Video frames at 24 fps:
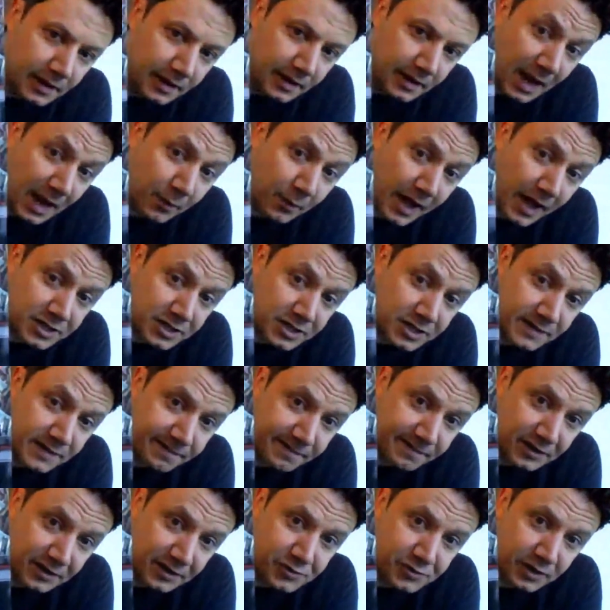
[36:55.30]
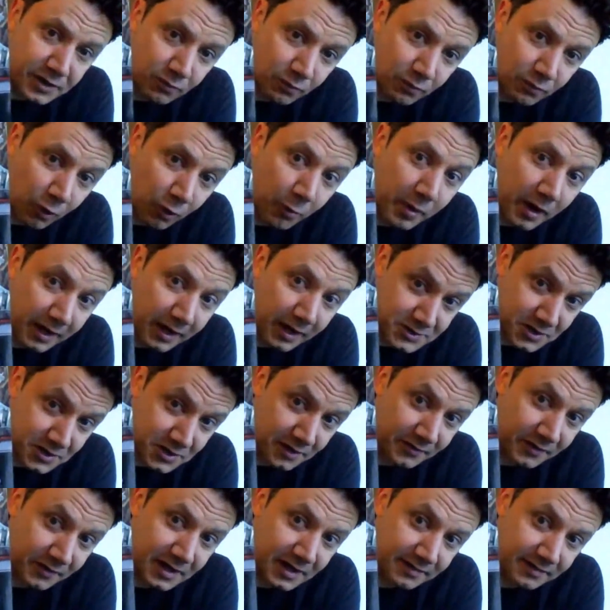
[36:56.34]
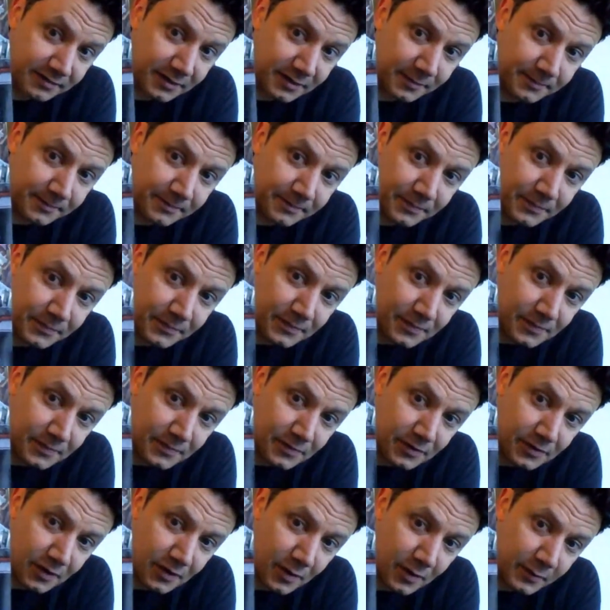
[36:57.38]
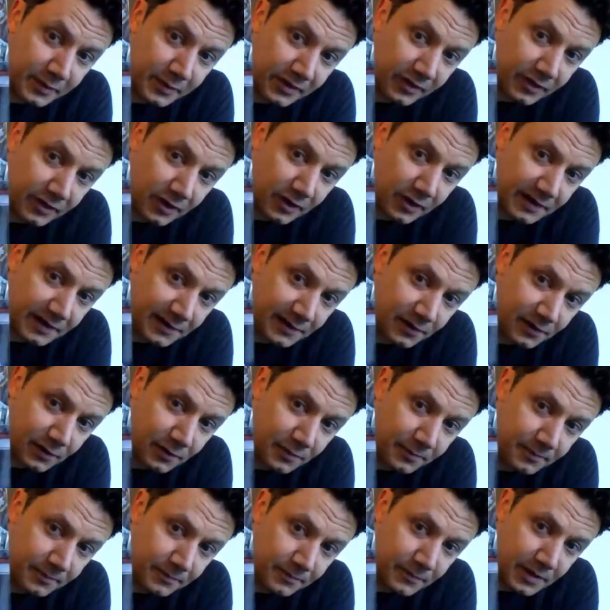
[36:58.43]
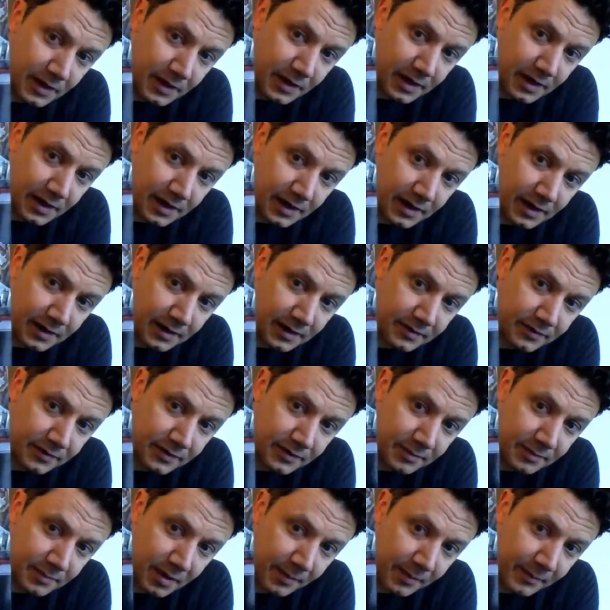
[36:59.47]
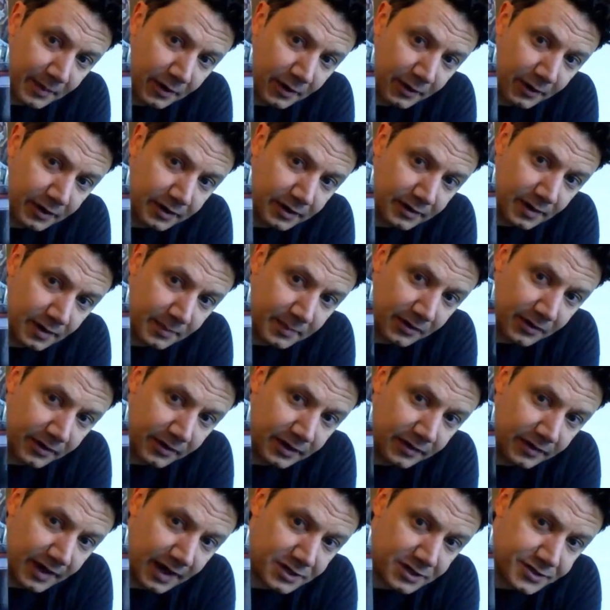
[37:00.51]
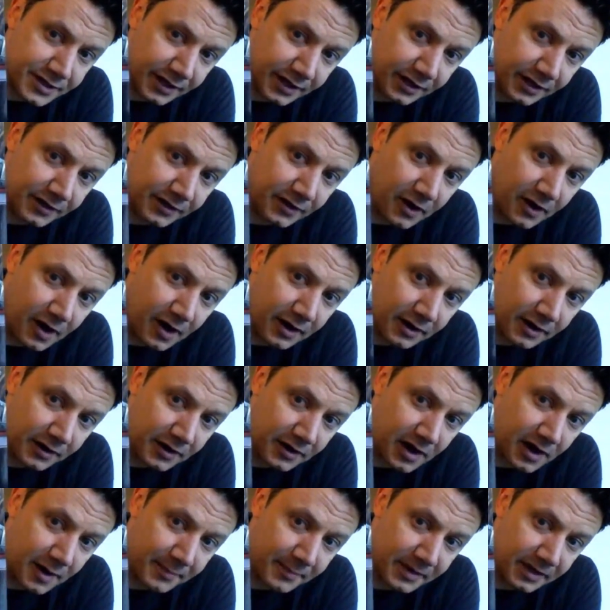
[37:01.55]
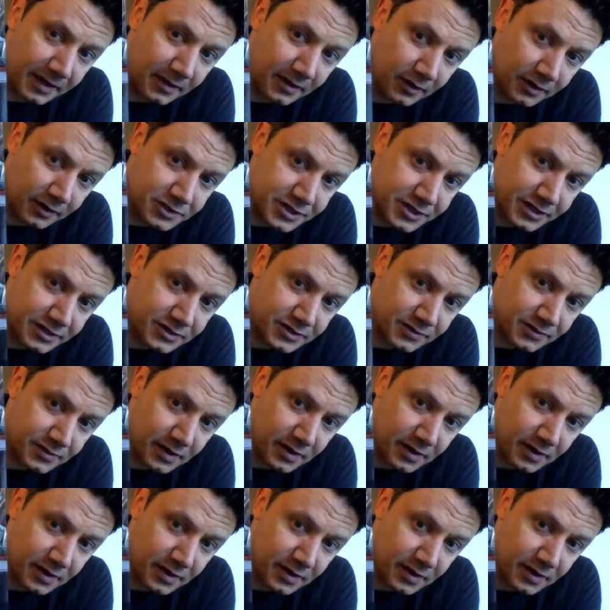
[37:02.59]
Now we're actually featuring robots on the cover. So when we see our hero, the Barbarian, Amiri, has actually got a copy, or she's